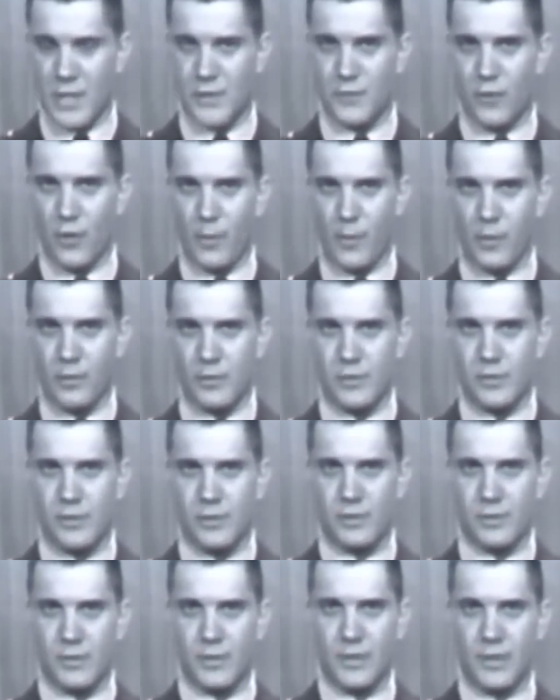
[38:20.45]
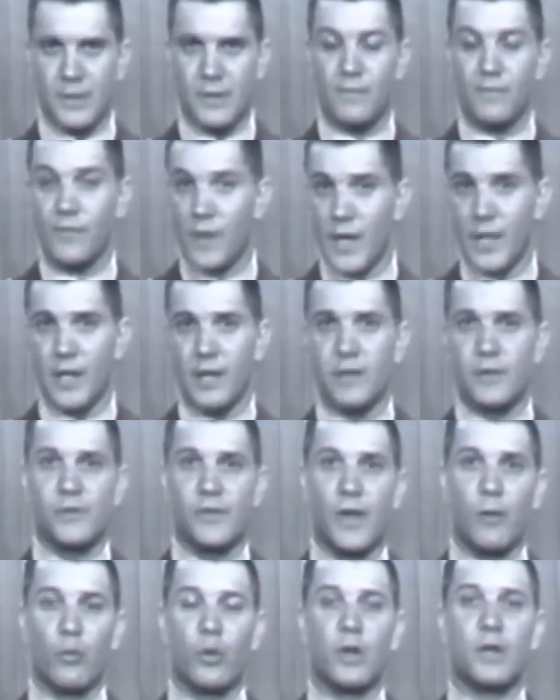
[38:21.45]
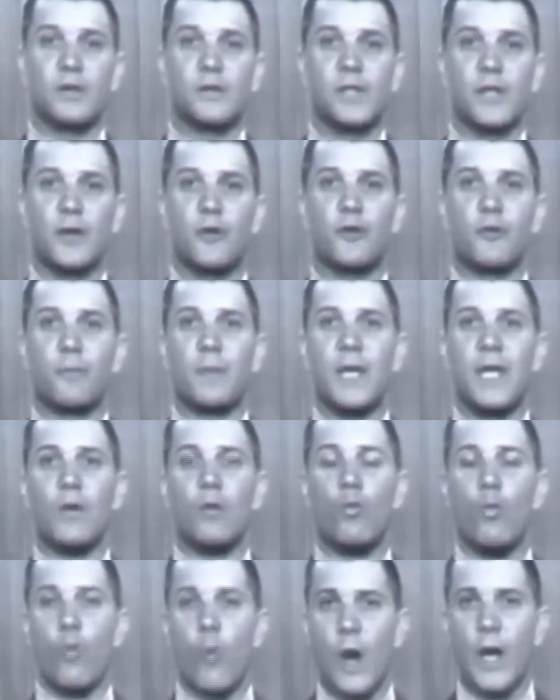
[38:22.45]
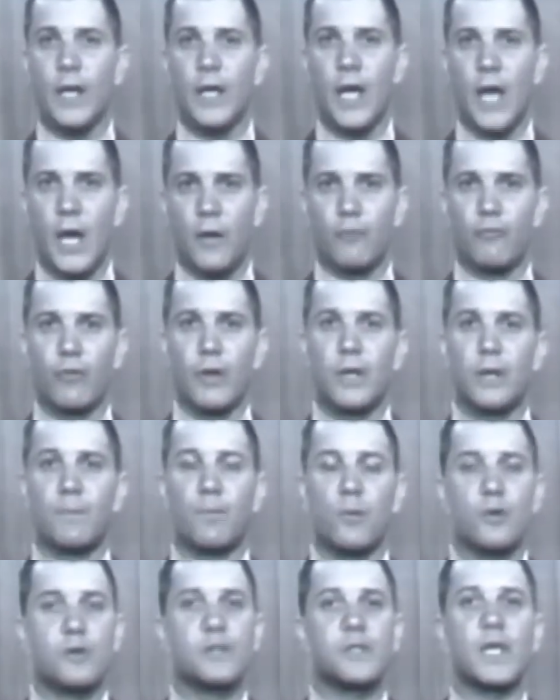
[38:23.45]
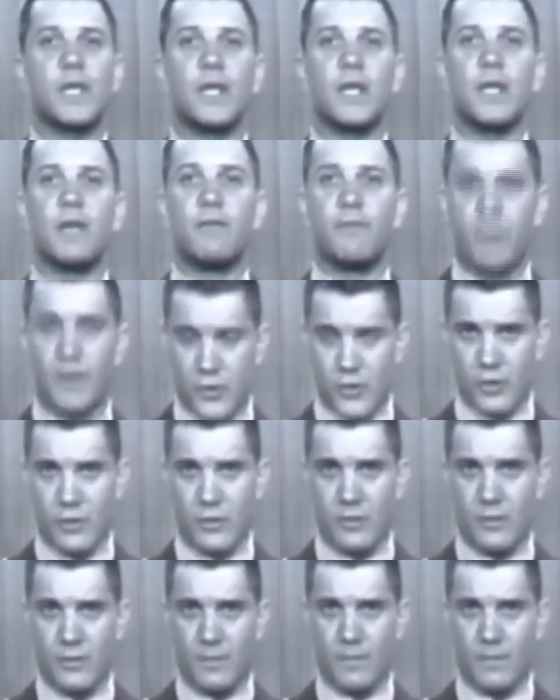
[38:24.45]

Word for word: transformers. That is, they were considered to be 100% efficient.